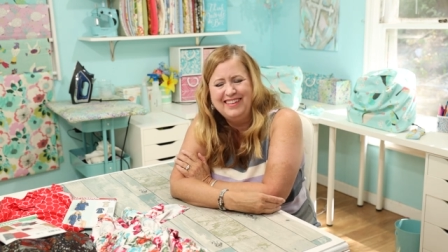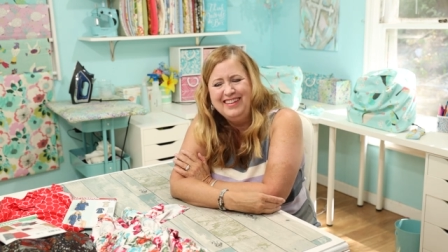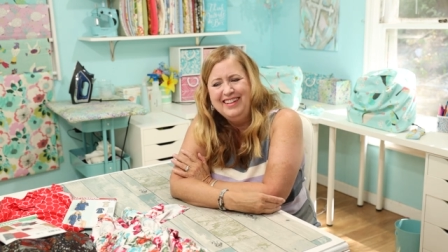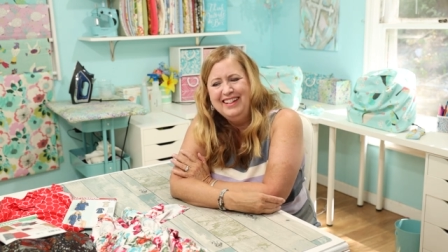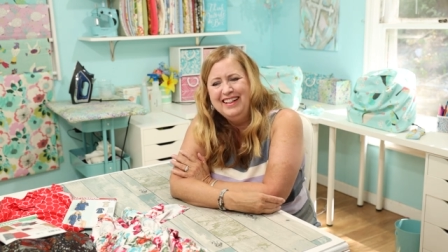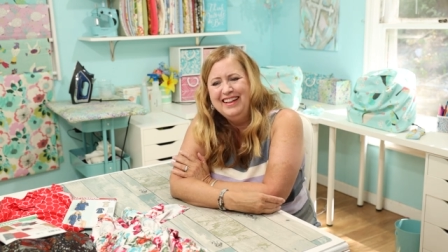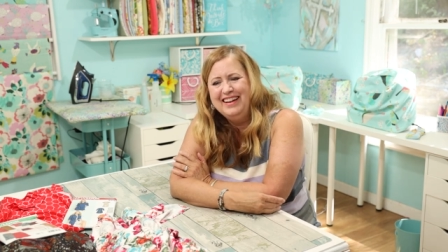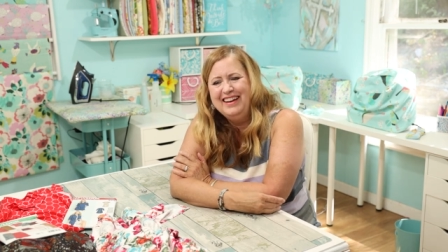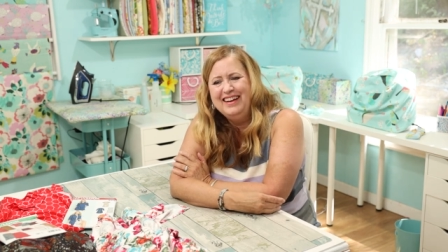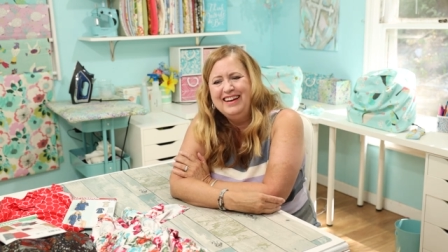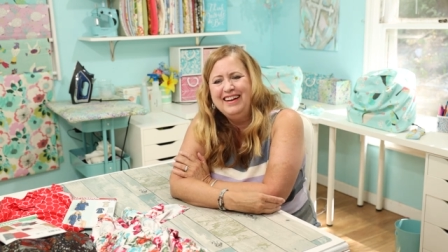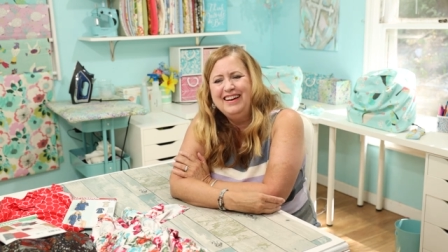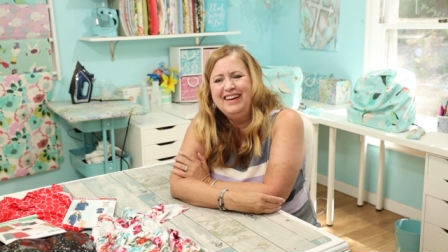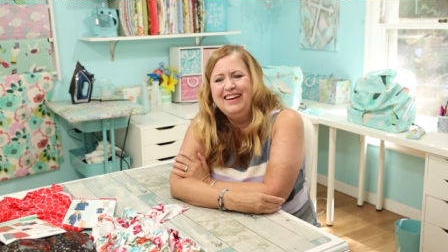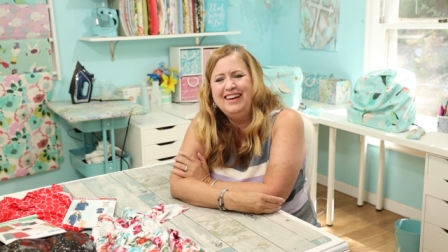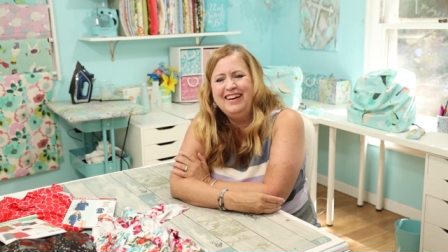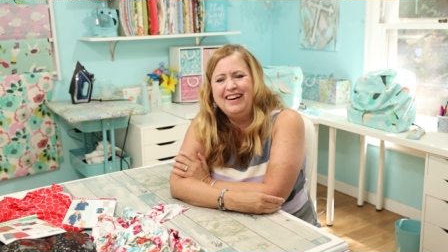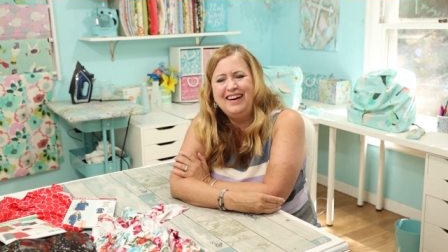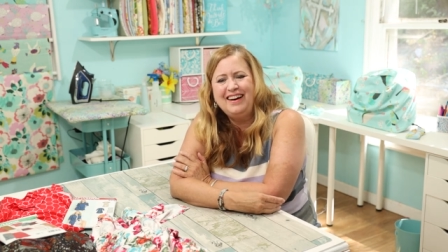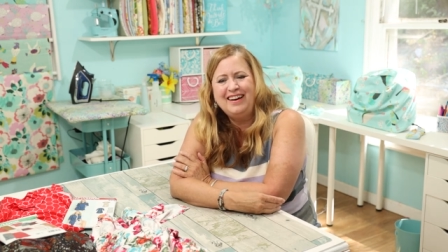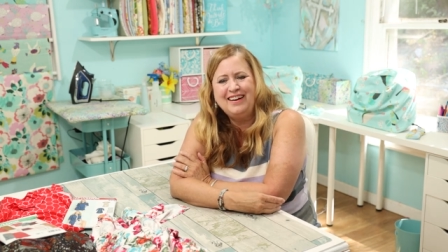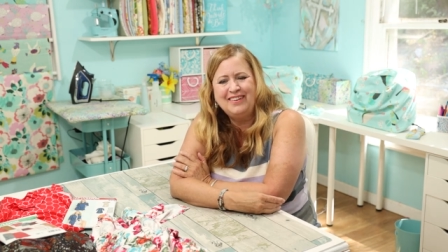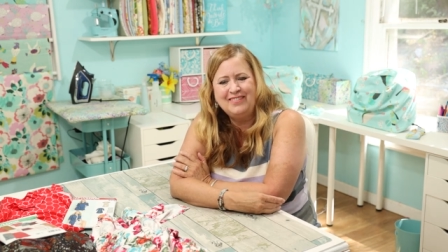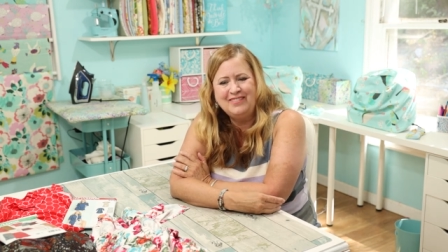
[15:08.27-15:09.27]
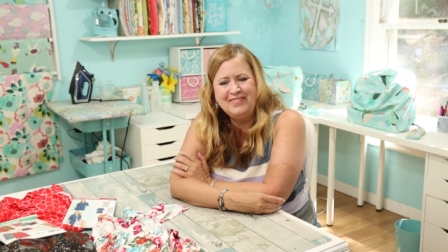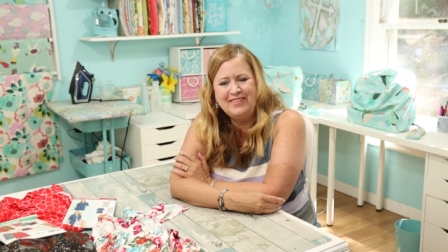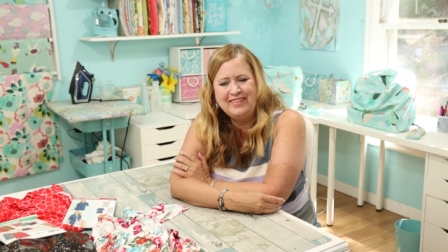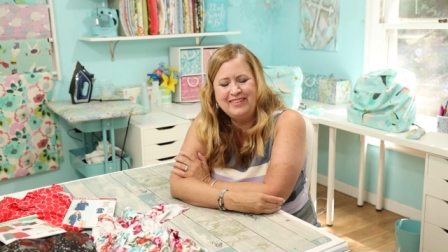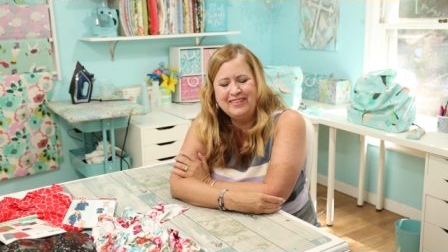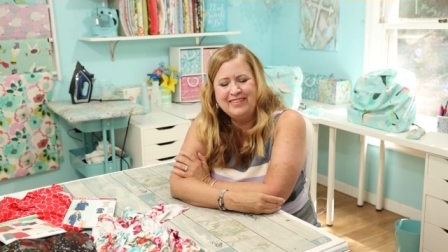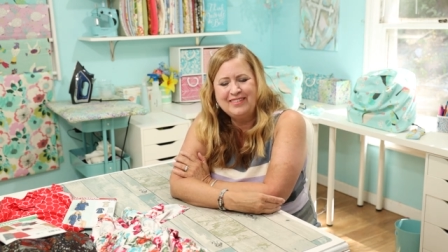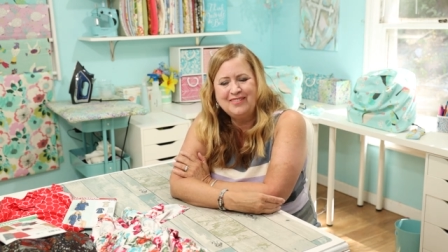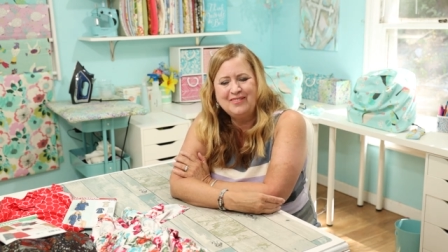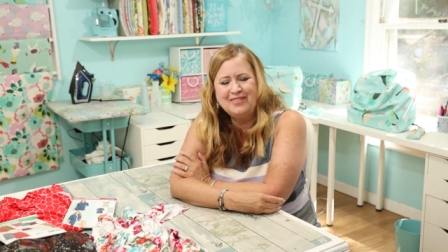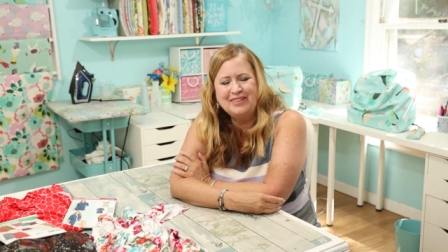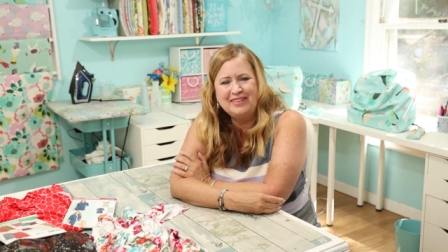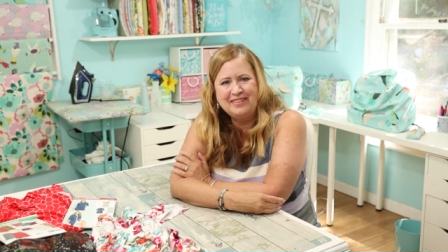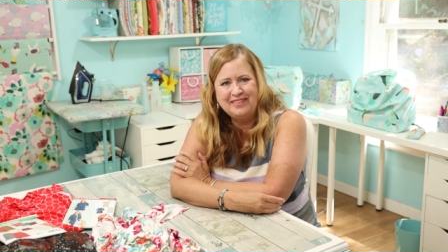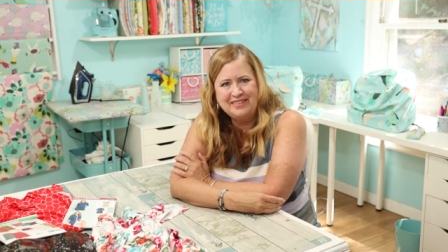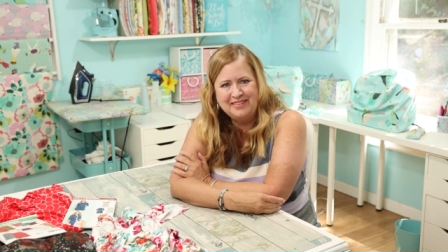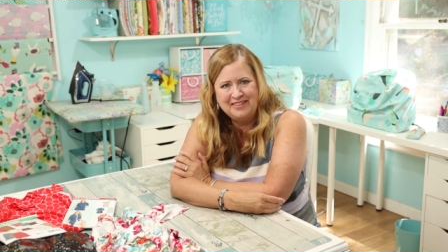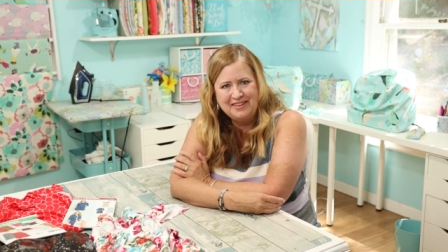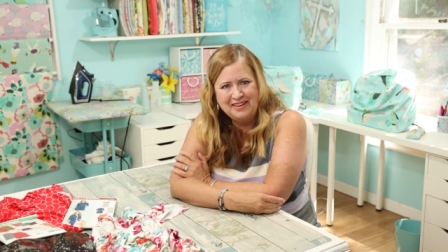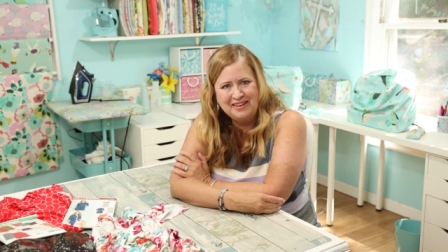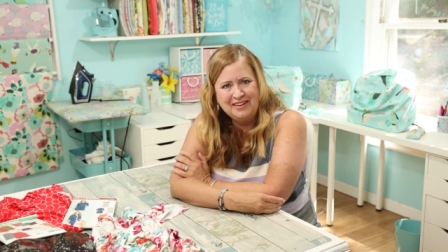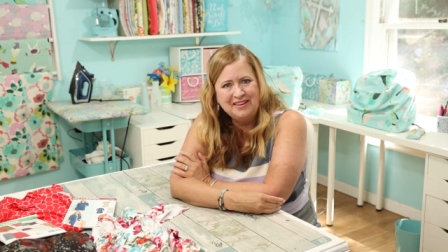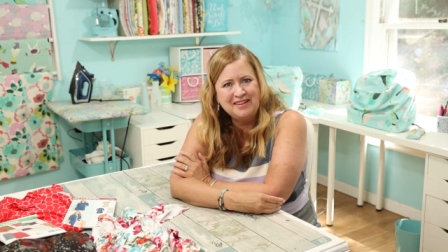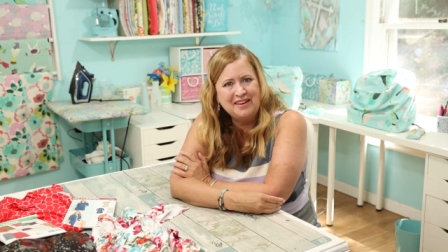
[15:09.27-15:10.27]
I've just been
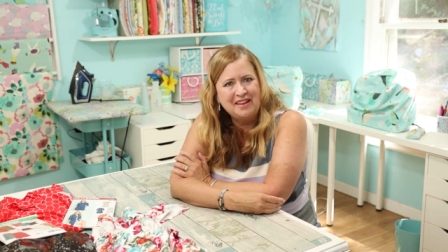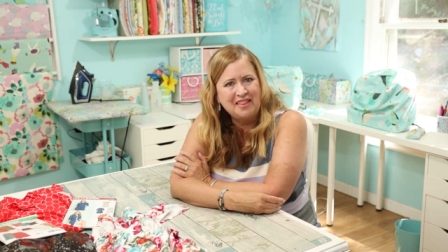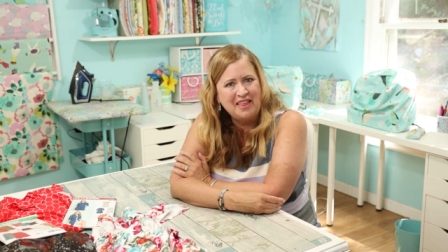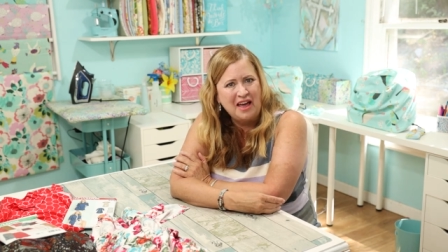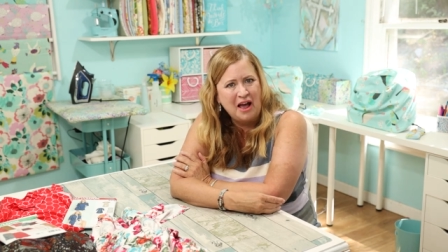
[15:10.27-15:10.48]
sticking to